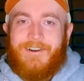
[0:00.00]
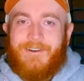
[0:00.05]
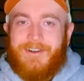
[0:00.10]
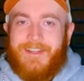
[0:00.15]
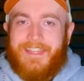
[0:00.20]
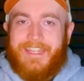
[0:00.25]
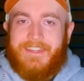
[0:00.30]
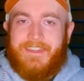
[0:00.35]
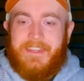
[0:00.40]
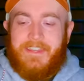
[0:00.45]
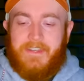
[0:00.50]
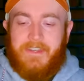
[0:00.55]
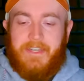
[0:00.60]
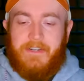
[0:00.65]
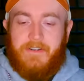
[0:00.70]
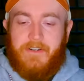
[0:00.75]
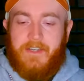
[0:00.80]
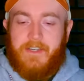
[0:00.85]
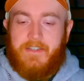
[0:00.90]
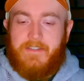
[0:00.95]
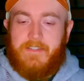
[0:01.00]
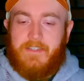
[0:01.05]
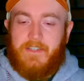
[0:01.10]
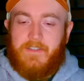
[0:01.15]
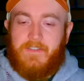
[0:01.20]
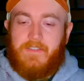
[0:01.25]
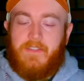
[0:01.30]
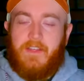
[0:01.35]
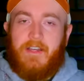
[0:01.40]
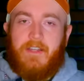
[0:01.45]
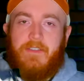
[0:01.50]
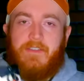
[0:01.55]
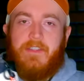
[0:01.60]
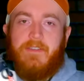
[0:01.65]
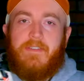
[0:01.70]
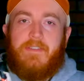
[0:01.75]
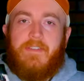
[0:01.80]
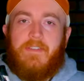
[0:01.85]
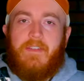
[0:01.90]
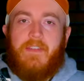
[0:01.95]
oh, they're nice because uh,
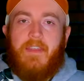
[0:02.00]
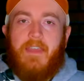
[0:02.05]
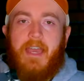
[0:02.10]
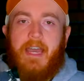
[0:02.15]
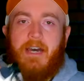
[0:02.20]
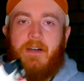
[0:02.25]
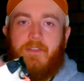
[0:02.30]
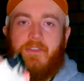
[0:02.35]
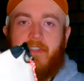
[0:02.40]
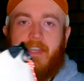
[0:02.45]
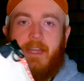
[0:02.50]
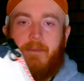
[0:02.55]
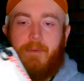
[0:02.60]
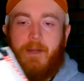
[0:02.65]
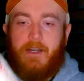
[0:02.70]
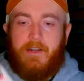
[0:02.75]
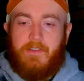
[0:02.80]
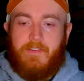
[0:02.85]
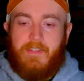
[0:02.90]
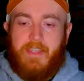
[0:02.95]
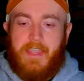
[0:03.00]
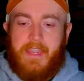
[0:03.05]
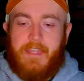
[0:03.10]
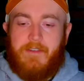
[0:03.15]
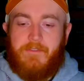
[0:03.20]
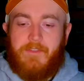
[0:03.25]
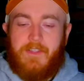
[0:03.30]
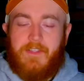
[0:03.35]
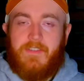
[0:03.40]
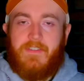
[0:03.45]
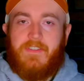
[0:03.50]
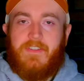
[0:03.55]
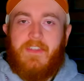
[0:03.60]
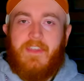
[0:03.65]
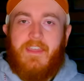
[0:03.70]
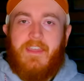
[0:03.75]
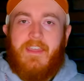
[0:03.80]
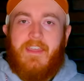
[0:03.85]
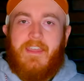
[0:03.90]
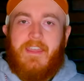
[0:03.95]
this outside part's canvas
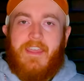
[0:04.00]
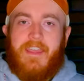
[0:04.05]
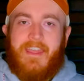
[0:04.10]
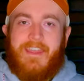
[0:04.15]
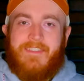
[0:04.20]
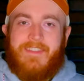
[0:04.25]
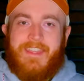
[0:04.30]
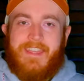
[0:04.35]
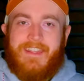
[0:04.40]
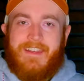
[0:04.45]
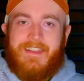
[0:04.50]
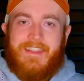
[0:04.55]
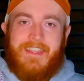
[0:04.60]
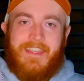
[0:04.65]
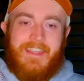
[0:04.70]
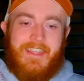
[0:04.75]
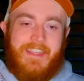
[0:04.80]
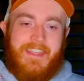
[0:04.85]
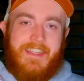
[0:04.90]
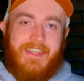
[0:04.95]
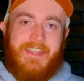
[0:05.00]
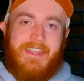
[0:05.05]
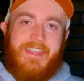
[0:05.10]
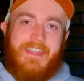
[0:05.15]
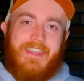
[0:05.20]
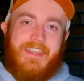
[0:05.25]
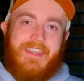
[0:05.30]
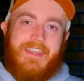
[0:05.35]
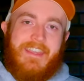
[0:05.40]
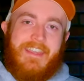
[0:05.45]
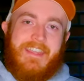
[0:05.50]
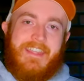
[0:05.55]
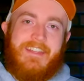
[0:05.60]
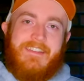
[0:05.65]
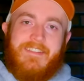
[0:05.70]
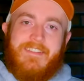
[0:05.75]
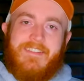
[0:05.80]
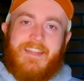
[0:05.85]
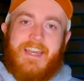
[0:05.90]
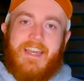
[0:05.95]
and then
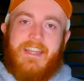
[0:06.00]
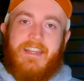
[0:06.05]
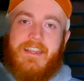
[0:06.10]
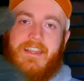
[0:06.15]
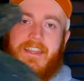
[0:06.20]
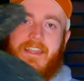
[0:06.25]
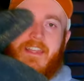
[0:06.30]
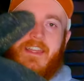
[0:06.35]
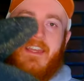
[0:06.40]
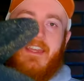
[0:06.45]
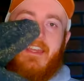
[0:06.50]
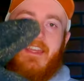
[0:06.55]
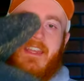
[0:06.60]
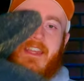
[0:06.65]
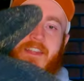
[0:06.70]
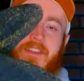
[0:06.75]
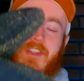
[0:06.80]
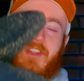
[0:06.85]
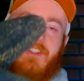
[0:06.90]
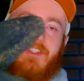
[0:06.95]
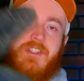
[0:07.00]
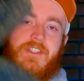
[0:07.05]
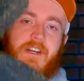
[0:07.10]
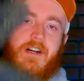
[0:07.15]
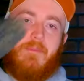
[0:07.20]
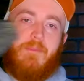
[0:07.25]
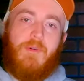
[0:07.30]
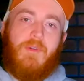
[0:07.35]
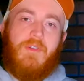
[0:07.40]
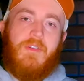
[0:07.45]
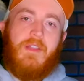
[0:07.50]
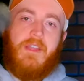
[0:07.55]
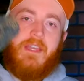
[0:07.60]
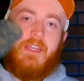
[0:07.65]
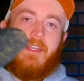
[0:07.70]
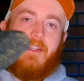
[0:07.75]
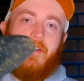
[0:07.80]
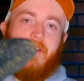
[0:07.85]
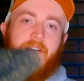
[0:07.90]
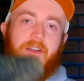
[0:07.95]
inside is a double
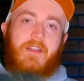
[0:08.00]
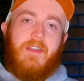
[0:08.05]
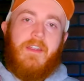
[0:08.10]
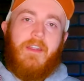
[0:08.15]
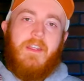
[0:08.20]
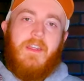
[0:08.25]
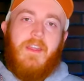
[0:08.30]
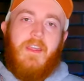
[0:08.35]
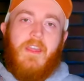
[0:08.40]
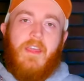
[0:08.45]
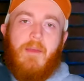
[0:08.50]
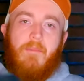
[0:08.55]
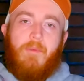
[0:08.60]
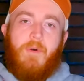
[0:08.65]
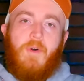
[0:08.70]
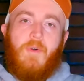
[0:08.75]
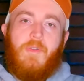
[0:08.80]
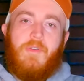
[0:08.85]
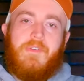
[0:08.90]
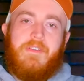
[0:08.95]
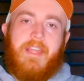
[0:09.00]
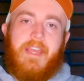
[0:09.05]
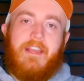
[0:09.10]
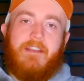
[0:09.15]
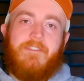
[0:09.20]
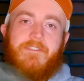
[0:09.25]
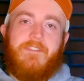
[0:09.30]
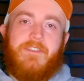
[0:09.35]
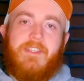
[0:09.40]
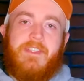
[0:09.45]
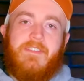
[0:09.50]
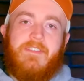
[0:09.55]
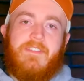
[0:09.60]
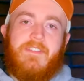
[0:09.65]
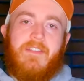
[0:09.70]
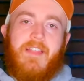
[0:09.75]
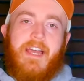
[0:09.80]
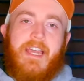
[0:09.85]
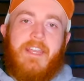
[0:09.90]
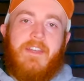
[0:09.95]
layer Polartec fleece
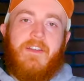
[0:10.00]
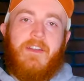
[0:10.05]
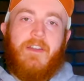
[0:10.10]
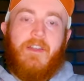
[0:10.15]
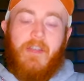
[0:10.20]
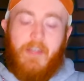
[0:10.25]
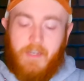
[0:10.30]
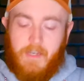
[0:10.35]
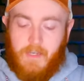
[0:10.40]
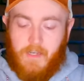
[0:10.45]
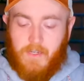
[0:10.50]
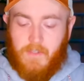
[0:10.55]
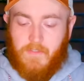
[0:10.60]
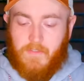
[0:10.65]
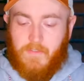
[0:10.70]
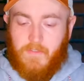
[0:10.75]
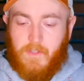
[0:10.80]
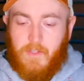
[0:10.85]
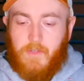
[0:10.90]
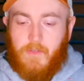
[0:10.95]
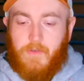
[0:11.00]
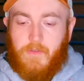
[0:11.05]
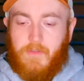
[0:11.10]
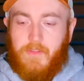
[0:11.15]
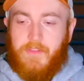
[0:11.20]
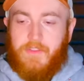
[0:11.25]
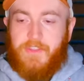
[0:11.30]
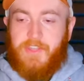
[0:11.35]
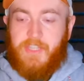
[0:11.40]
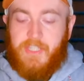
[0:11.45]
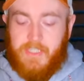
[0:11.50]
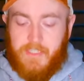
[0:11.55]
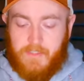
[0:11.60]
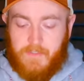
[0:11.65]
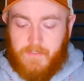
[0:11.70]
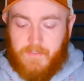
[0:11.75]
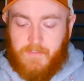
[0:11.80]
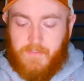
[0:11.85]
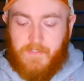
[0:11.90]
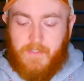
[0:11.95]
liner. So
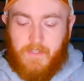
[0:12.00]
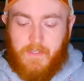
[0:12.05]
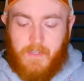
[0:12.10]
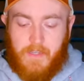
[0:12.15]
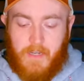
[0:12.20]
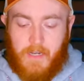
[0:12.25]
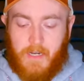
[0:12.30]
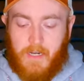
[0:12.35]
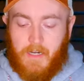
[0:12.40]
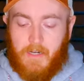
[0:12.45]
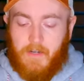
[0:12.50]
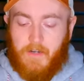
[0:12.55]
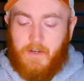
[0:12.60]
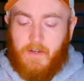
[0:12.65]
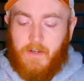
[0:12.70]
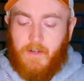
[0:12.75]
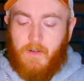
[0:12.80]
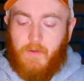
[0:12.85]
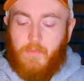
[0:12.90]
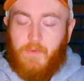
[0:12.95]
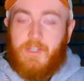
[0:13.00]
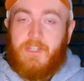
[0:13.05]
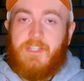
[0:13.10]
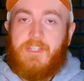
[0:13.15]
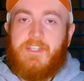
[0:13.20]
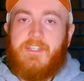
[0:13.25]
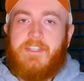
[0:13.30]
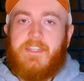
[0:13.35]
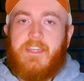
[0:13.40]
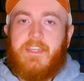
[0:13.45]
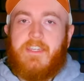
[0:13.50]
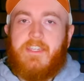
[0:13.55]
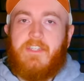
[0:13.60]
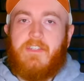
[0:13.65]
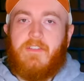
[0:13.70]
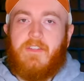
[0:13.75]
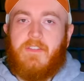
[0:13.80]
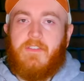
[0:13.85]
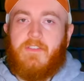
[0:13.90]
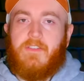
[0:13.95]
these are
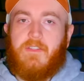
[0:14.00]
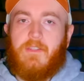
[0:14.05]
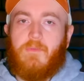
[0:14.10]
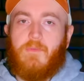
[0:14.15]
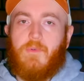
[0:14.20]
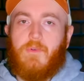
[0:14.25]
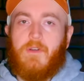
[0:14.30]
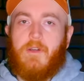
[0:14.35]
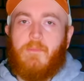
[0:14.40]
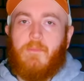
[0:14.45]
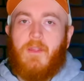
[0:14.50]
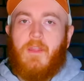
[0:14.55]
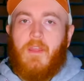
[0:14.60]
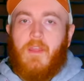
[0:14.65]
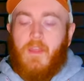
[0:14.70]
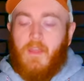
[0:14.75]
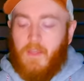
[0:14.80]
ridiculously warm.